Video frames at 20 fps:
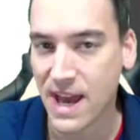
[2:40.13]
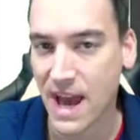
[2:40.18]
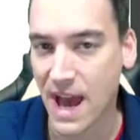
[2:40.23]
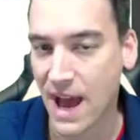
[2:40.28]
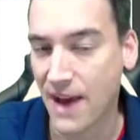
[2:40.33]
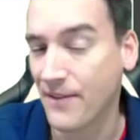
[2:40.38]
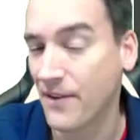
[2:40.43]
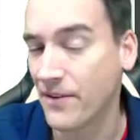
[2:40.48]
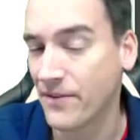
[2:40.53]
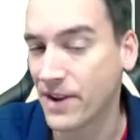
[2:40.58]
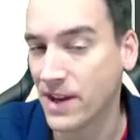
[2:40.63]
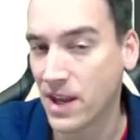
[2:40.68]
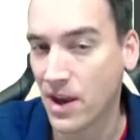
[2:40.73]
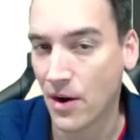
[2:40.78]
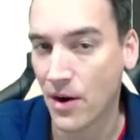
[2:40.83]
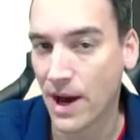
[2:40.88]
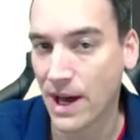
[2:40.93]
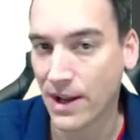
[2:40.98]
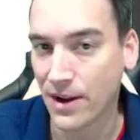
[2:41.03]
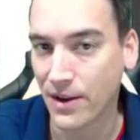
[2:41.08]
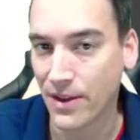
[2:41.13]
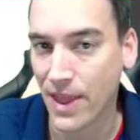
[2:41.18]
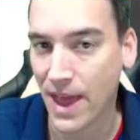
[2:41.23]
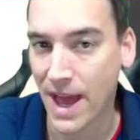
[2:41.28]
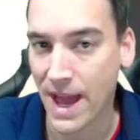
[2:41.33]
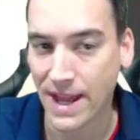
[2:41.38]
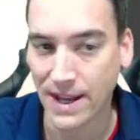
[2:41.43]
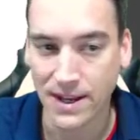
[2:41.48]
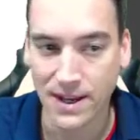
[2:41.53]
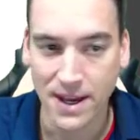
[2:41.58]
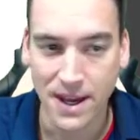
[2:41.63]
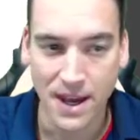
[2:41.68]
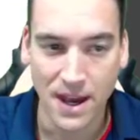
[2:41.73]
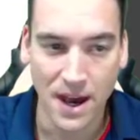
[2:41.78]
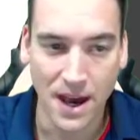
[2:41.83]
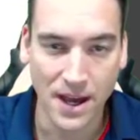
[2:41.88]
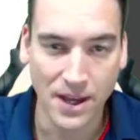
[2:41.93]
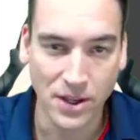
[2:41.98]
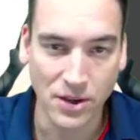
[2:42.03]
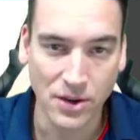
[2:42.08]
I have a video out on that
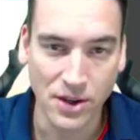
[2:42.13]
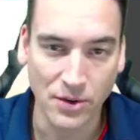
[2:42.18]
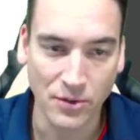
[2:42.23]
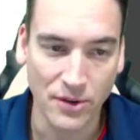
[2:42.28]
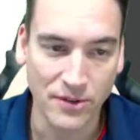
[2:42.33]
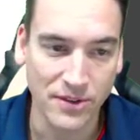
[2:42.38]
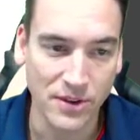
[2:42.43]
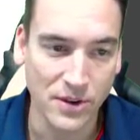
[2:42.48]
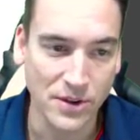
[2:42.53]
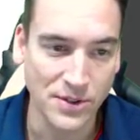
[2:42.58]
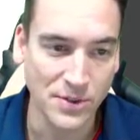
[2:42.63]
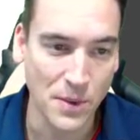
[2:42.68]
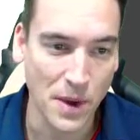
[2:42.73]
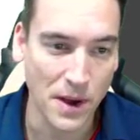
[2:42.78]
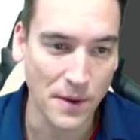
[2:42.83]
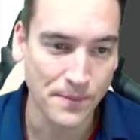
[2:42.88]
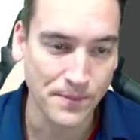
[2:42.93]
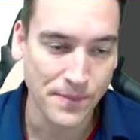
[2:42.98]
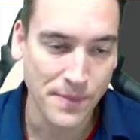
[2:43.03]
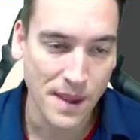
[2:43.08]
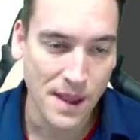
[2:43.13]
uh, you can review as well.